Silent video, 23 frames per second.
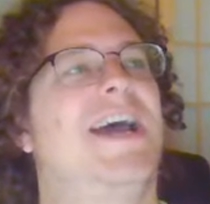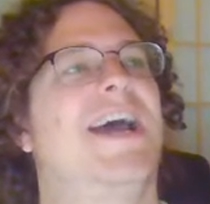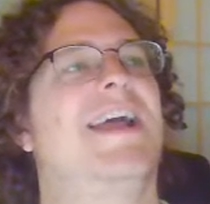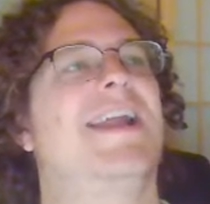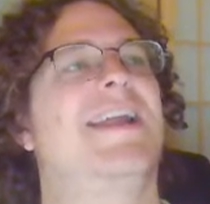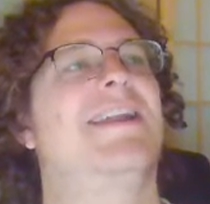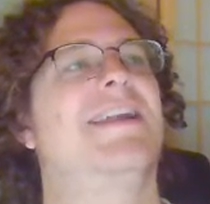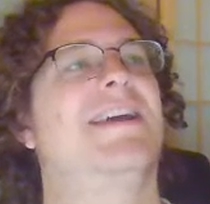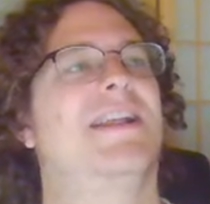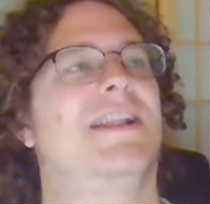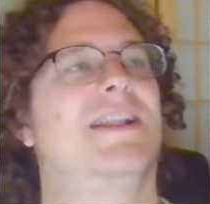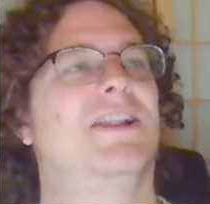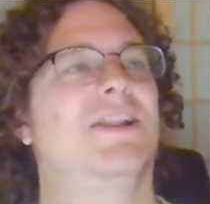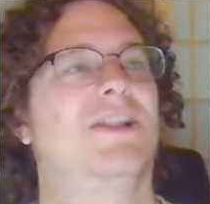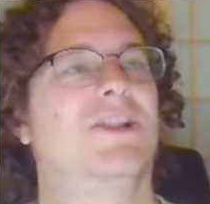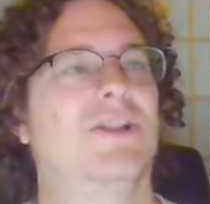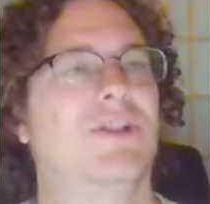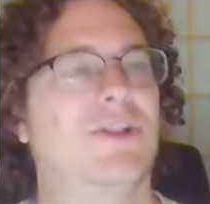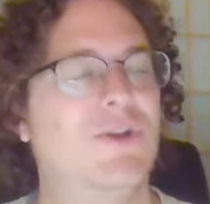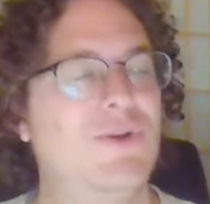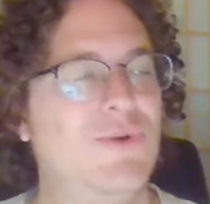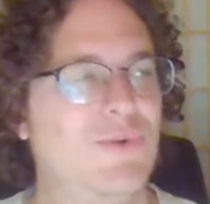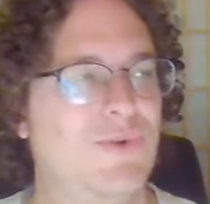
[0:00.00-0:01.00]
And
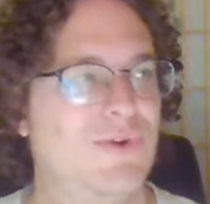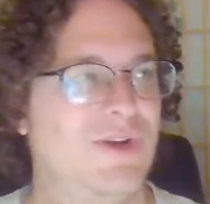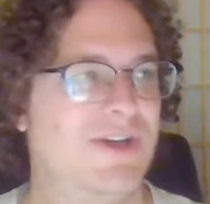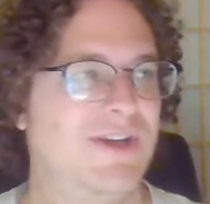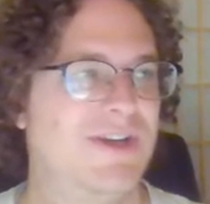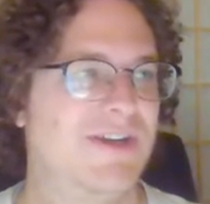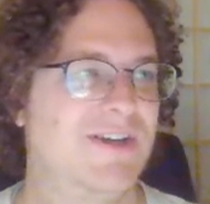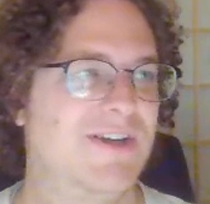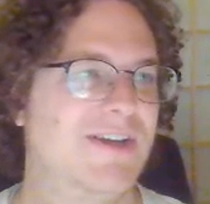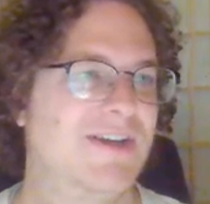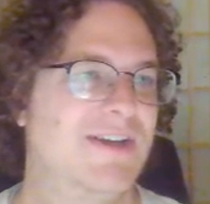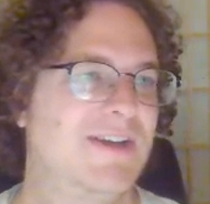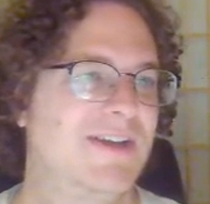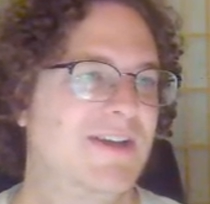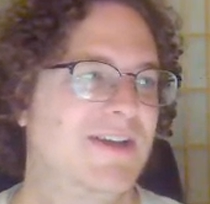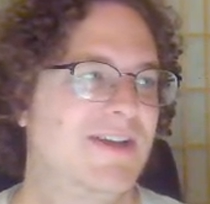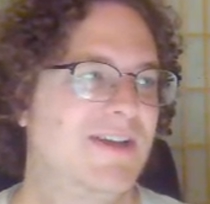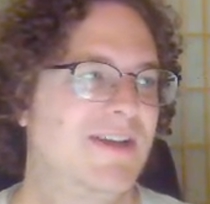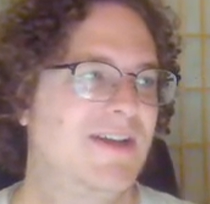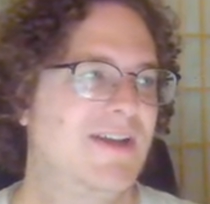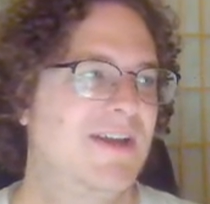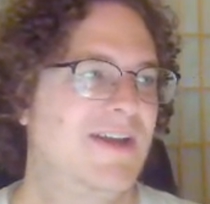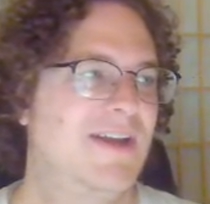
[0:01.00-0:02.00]
Luke,
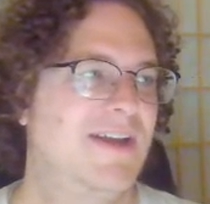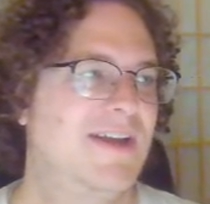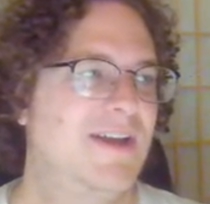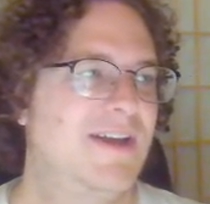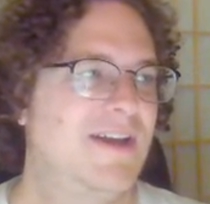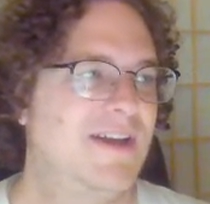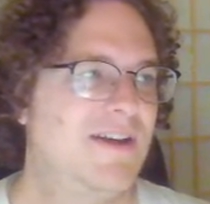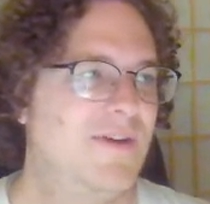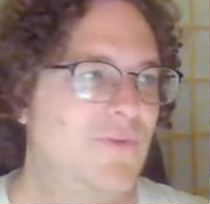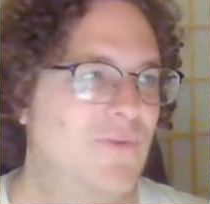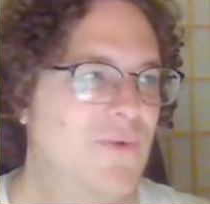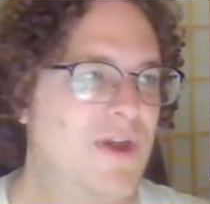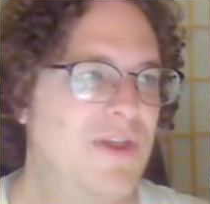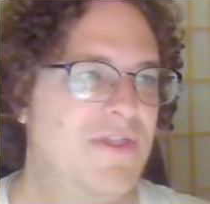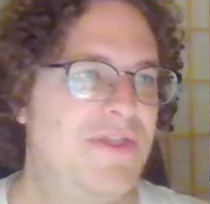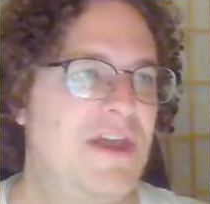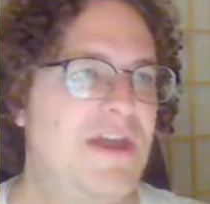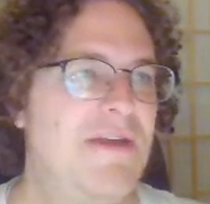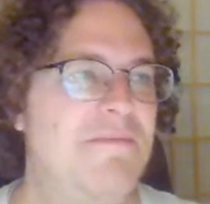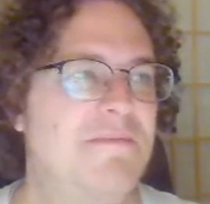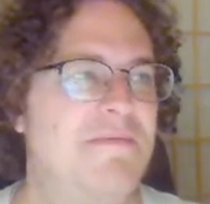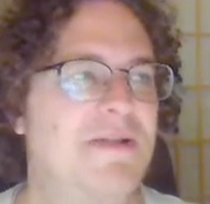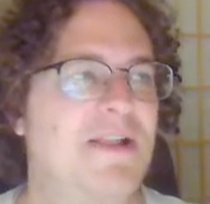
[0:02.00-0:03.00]
with
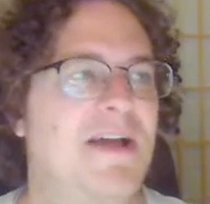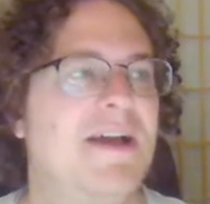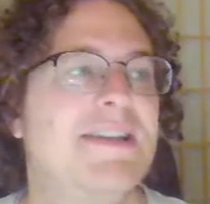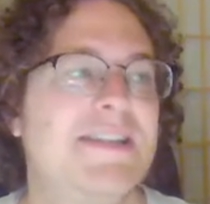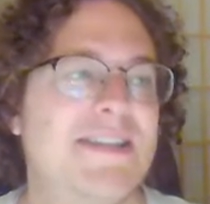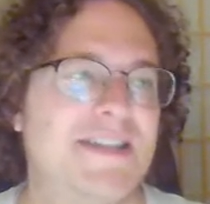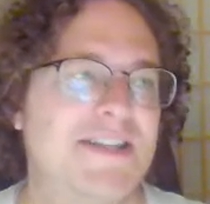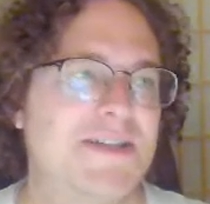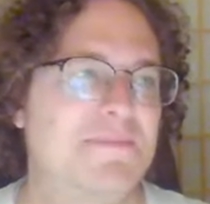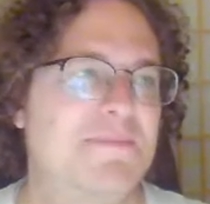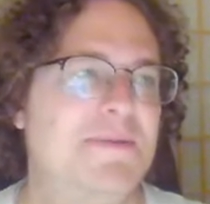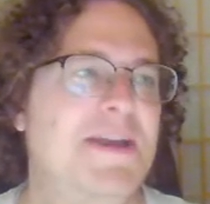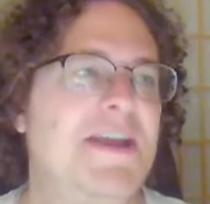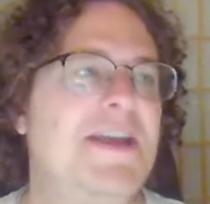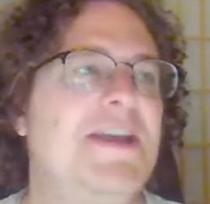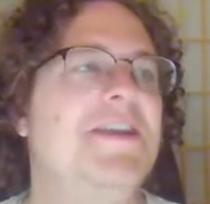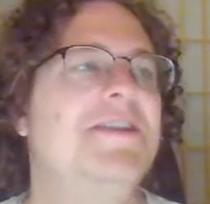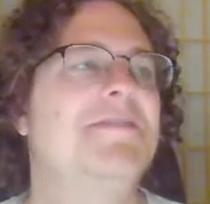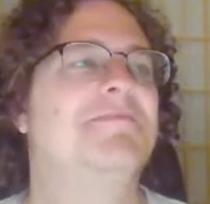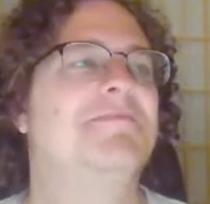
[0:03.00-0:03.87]
a plus speed